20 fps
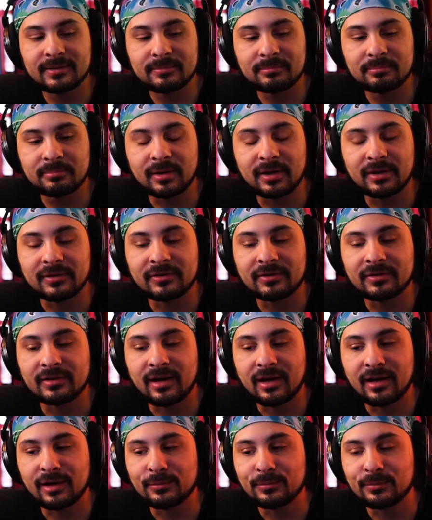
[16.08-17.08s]
But
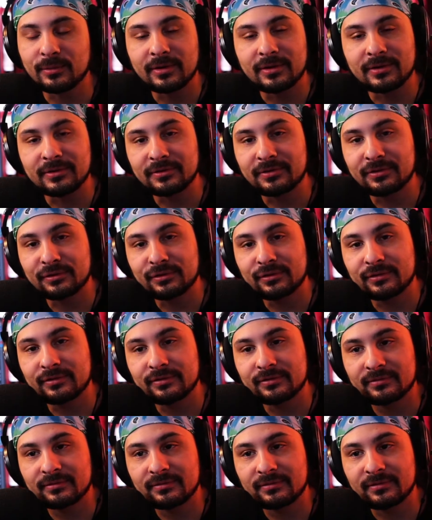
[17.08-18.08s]
I was
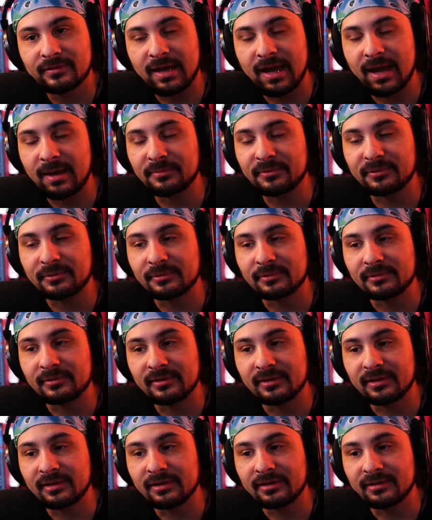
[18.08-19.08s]

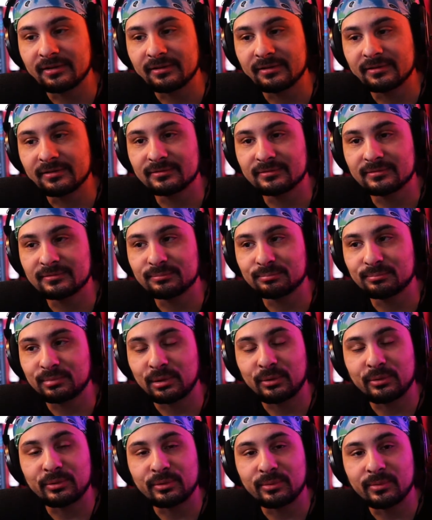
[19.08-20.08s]
absolutely
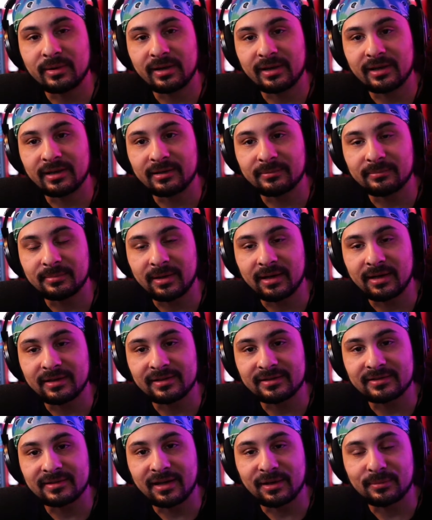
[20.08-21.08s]
blown away by
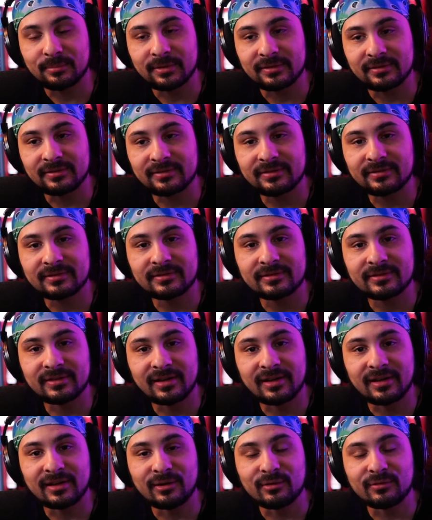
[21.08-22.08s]
excitement
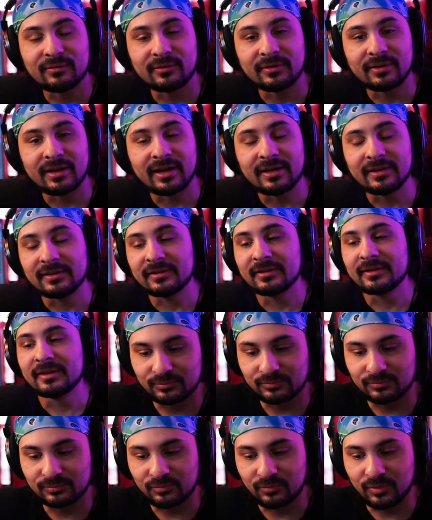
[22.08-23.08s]
uh, overnight
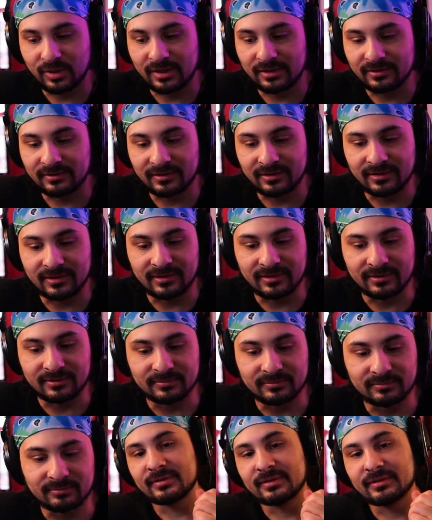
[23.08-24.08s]
when uh,
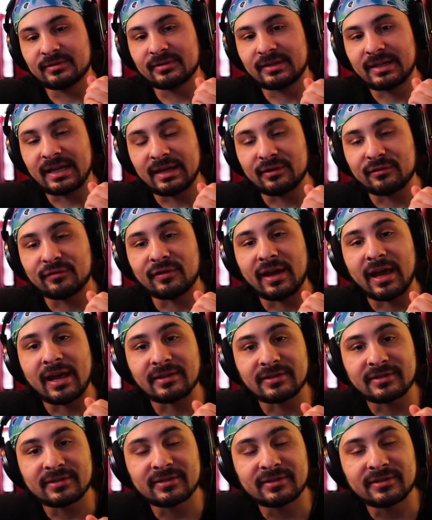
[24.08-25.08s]
King
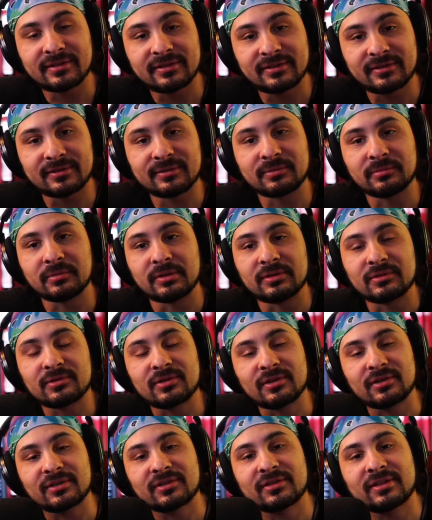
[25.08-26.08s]
Fats was
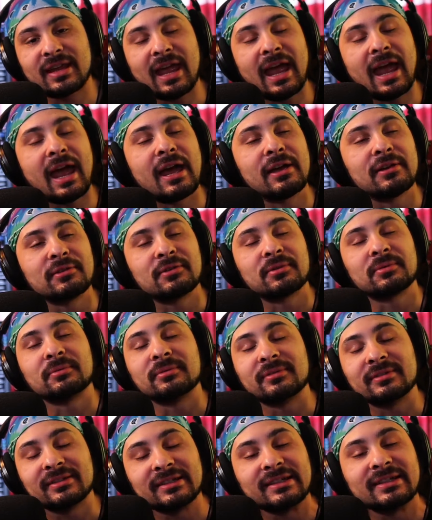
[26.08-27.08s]
just
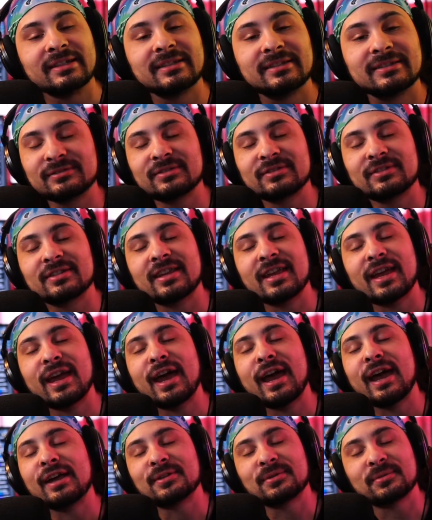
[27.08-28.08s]
casually,
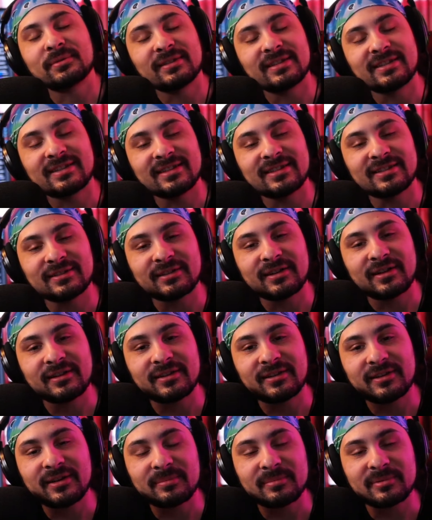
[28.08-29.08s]
casually sitting on
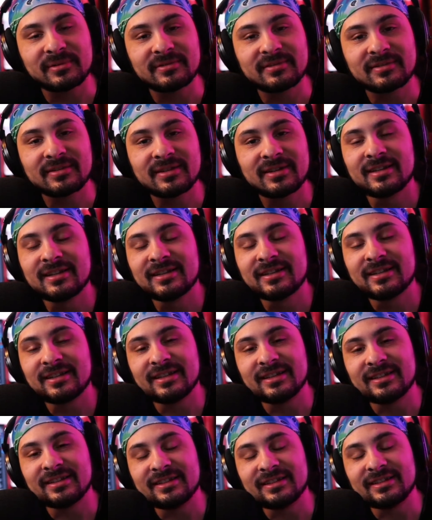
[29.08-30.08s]
the uppers
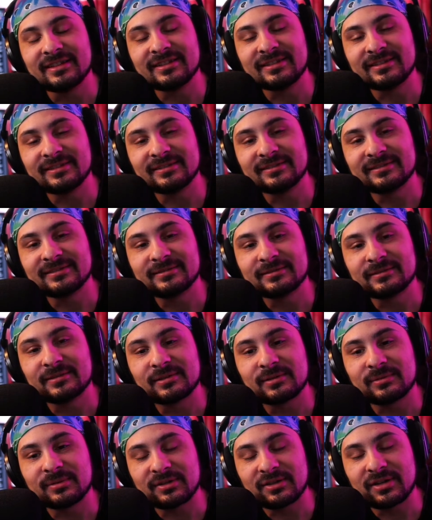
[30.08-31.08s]
in the
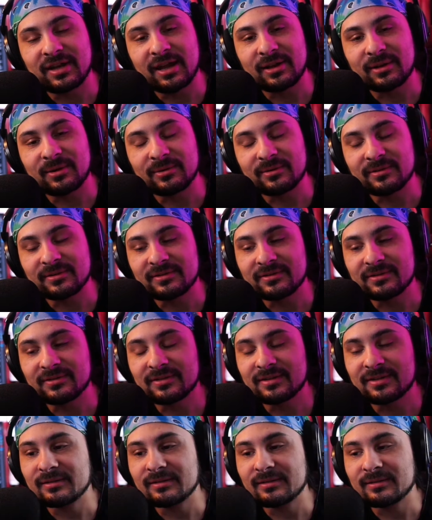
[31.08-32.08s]
Twitch categories.
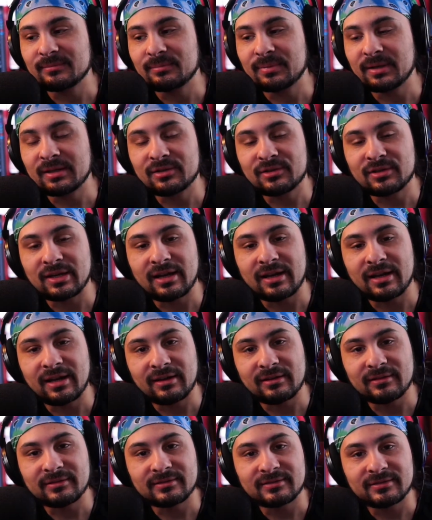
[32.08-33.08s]
Big shout
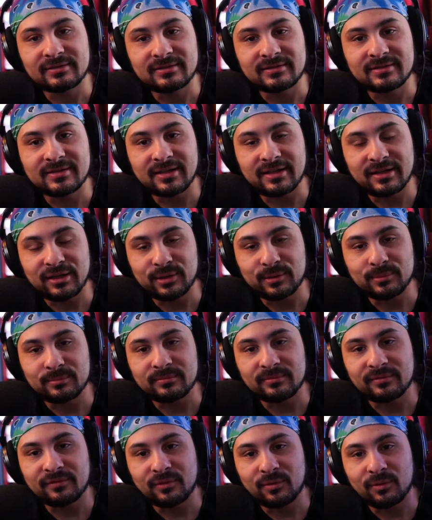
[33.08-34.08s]
out to him
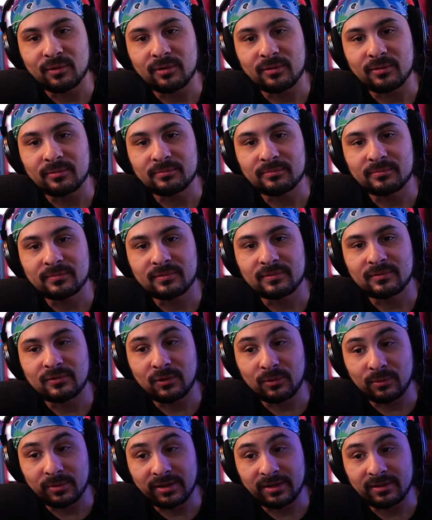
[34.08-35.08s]
for
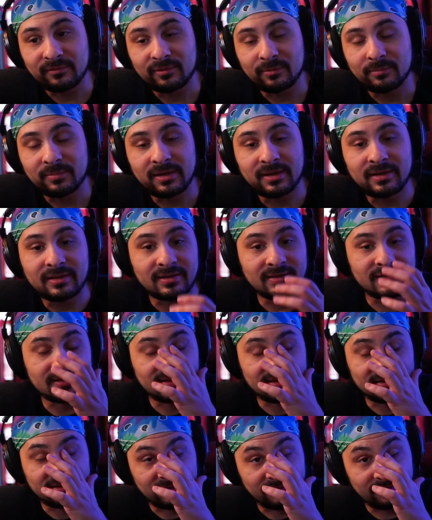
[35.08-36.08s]
doing it, for being
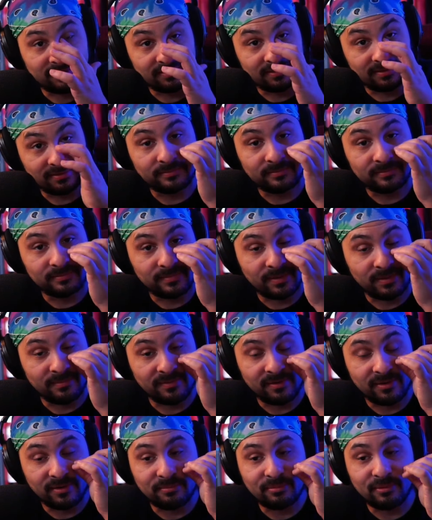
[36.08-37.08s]
consistent, I'm
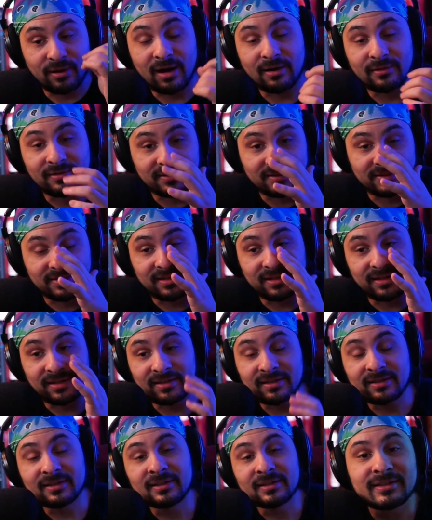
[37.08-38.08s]
very proud to
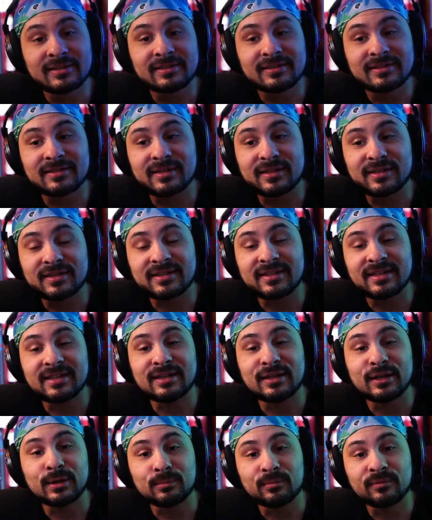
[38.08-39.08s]
see to see
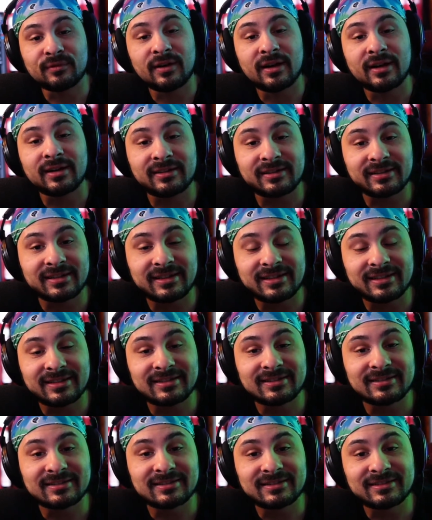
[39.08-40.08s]
him finally,
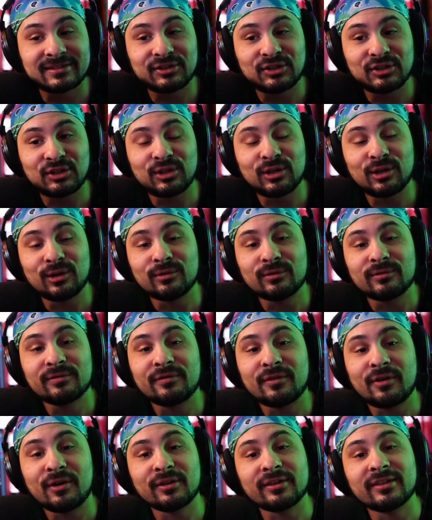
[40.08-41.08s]
you know,
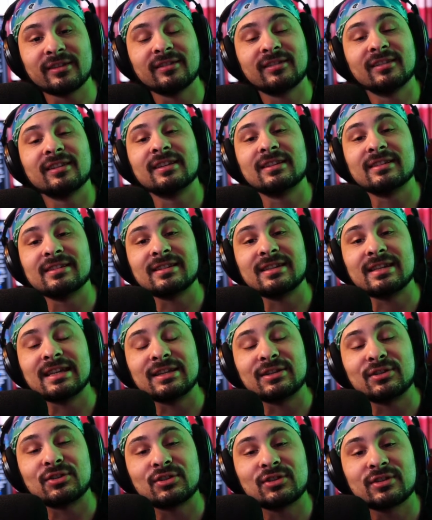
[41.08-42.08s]
fall into his
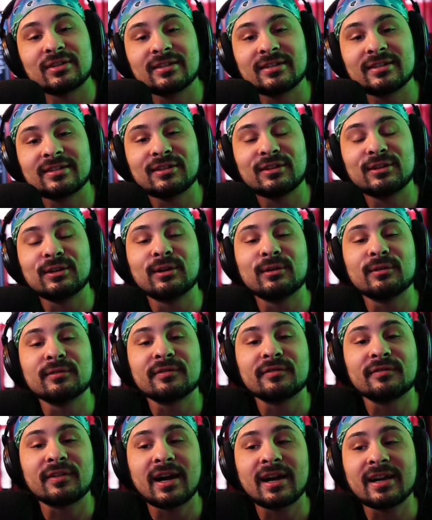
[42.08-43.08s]
niche, you know, and
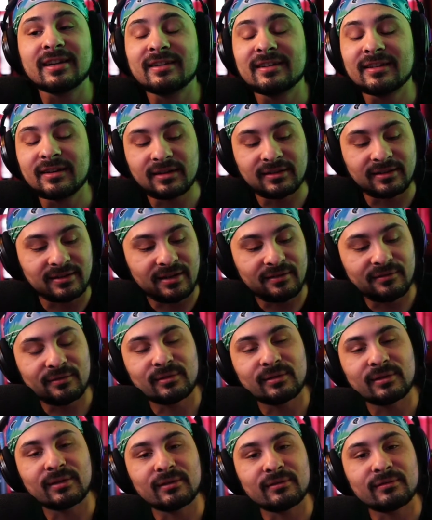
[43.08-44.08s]
find a
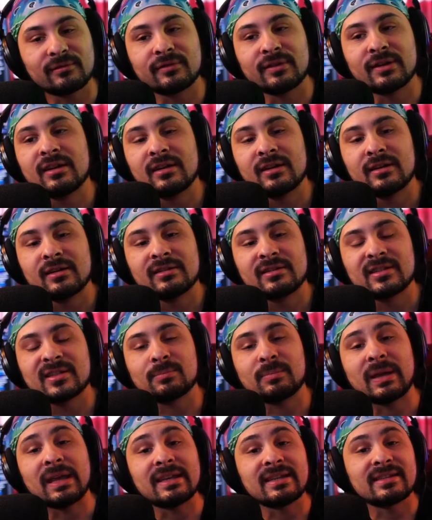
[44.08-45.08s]
level of
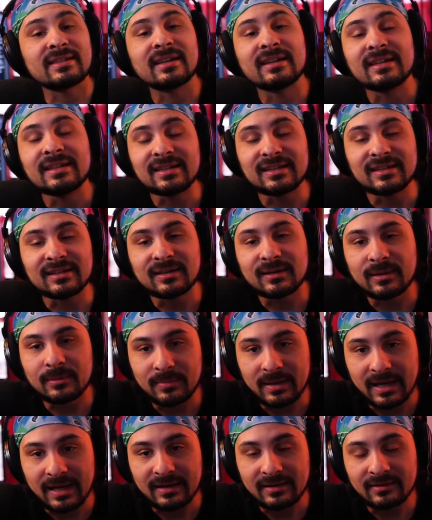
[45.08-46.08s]
space that he can
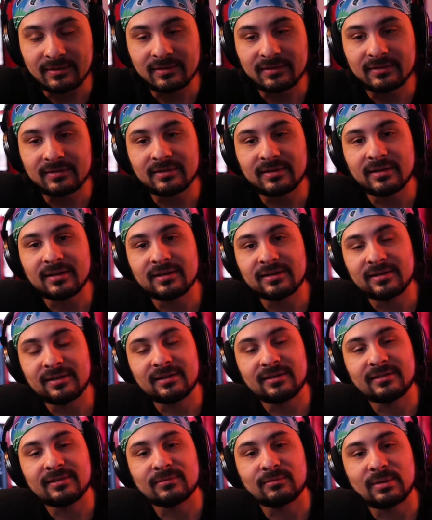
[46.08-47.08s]
command. Uh,
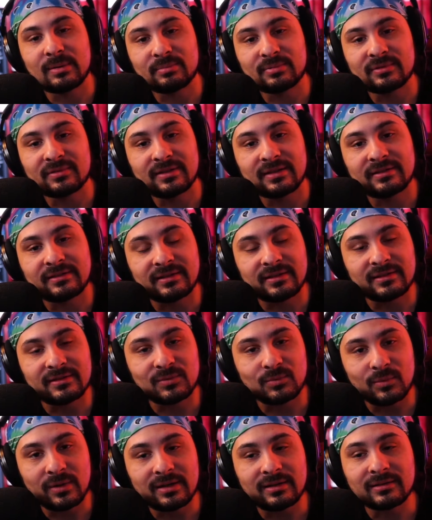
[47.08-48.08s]
he's representing
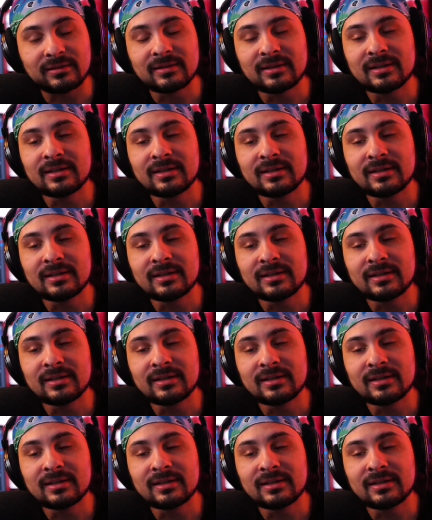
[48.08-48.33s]
us well,